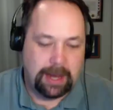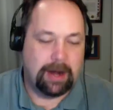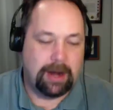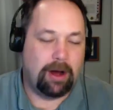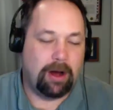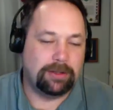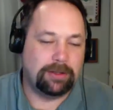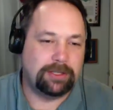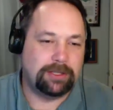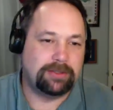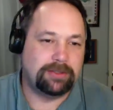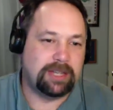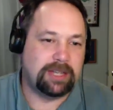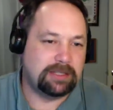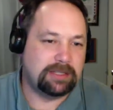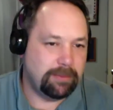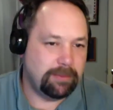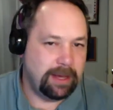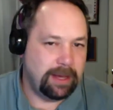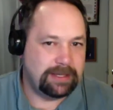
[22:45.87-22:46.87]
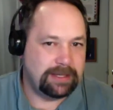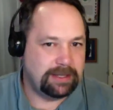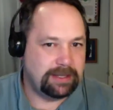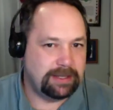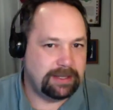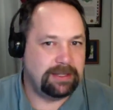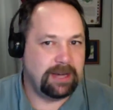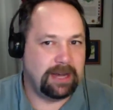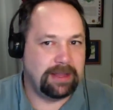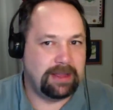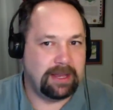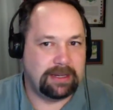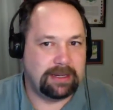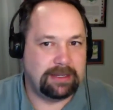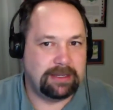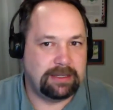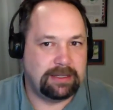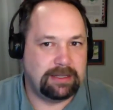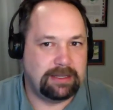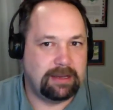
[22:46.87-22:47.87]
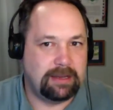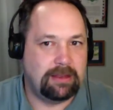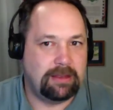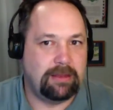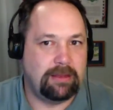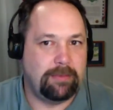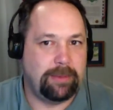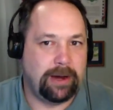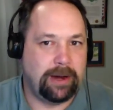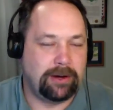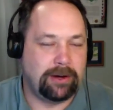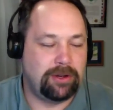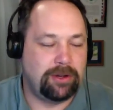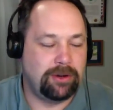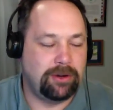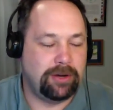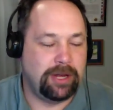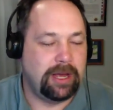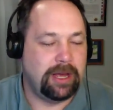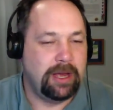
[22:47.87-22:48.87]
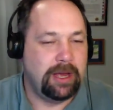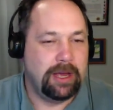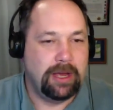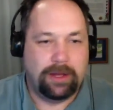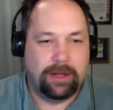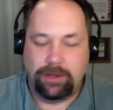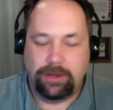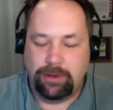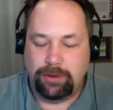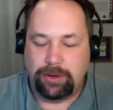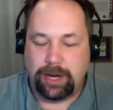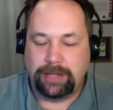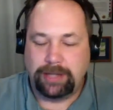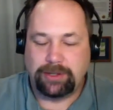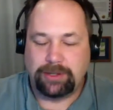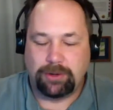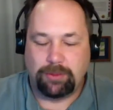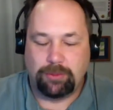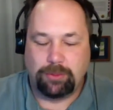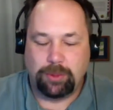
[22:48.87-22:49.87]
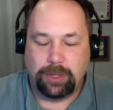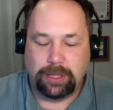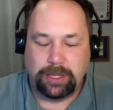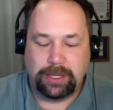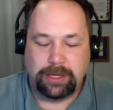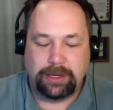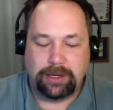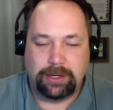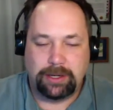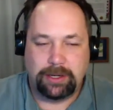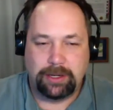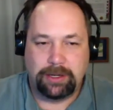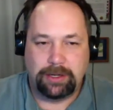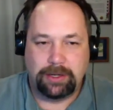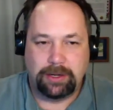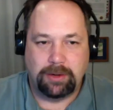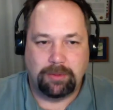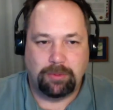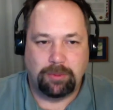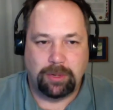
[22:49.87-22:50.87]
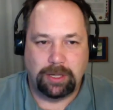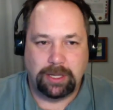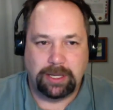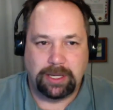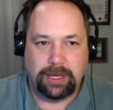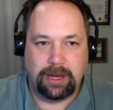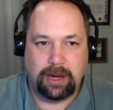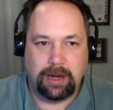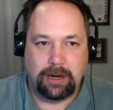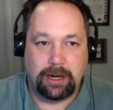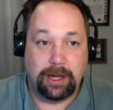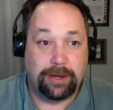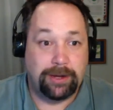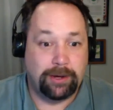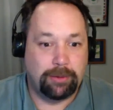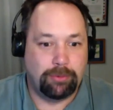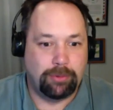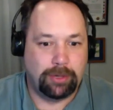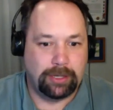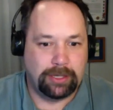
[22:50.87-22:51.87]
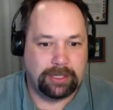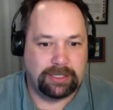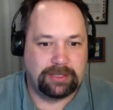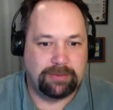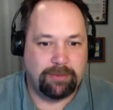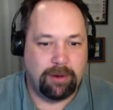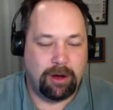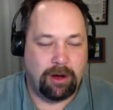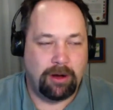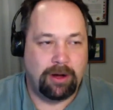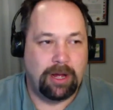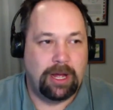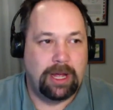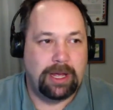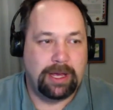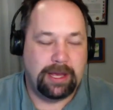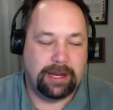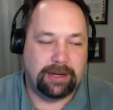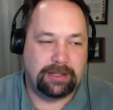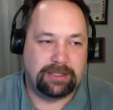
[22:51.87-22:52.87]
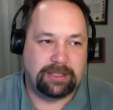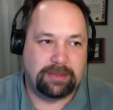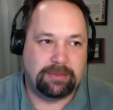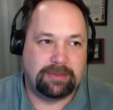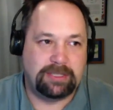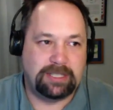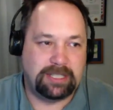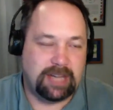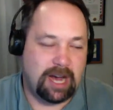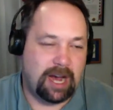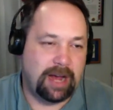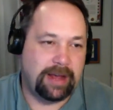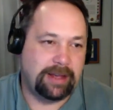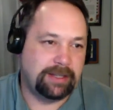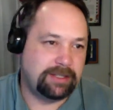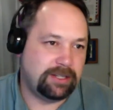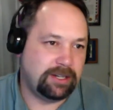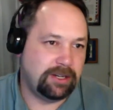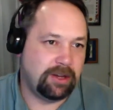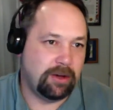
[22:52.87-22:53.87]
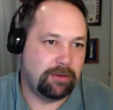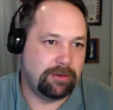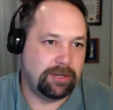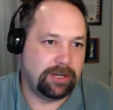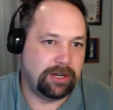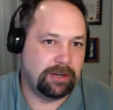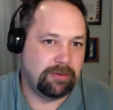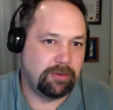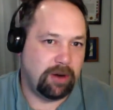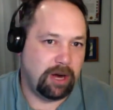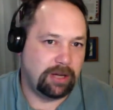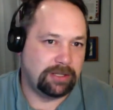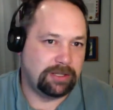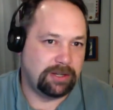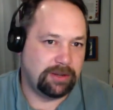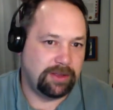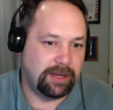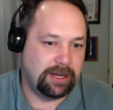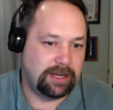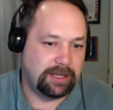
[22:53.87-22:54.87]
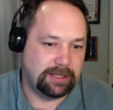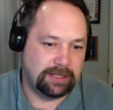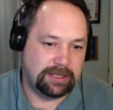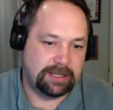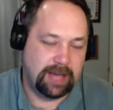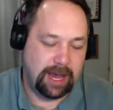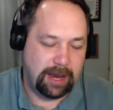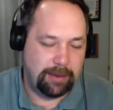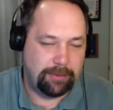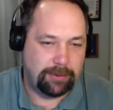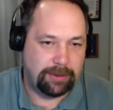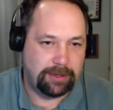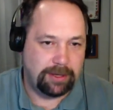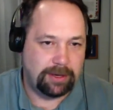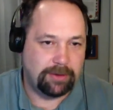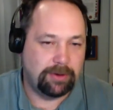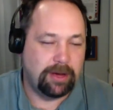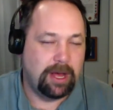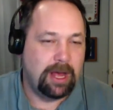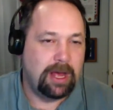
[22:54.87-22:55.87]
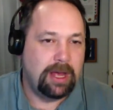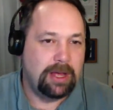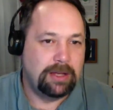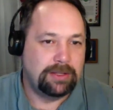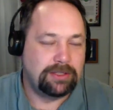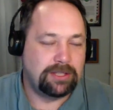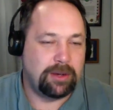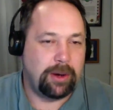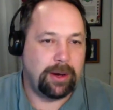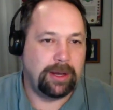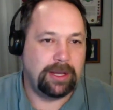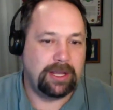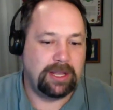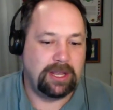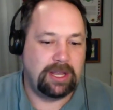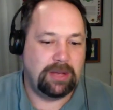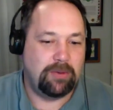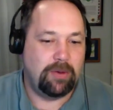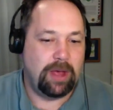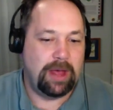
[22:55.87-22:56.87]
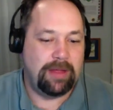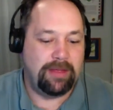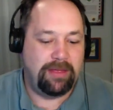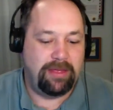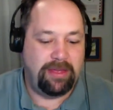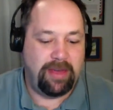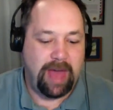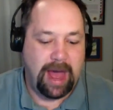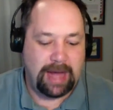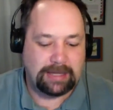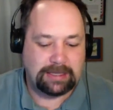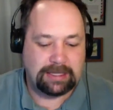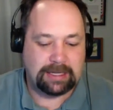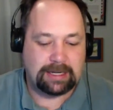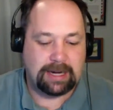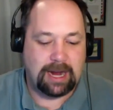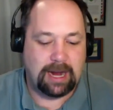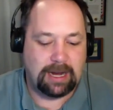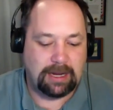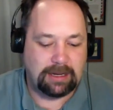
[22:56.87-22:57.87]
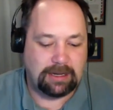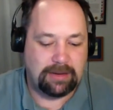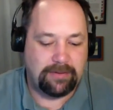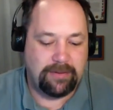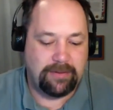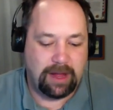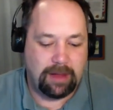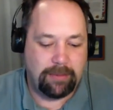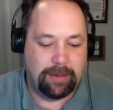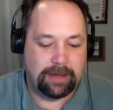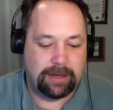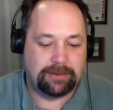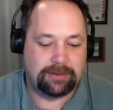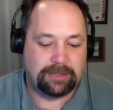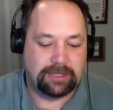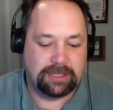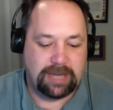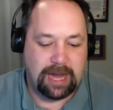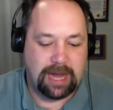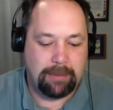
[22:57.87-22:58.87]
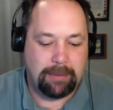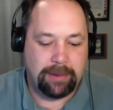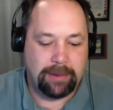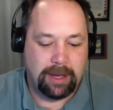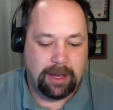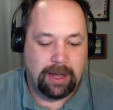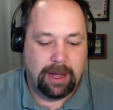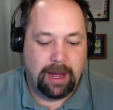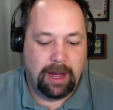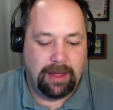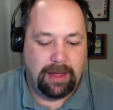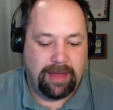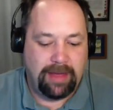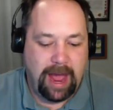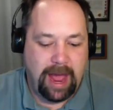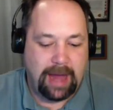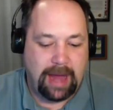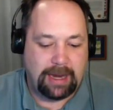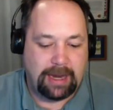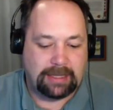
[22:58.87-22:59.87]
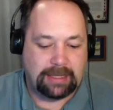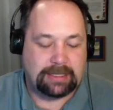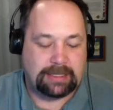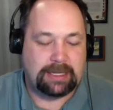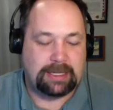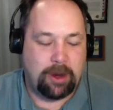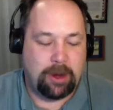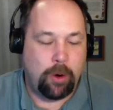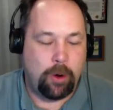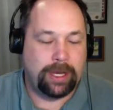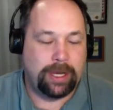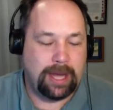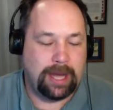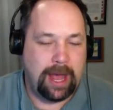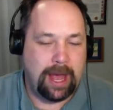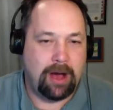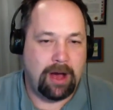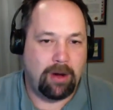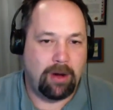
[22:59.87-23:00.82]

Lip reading: also sends a message, I think, to the Barracuda. You guys are really good. You're really young and you're really small. Here's some size to go to your roster that can skate with you. So, and that's a kind of developmental step that is going to help,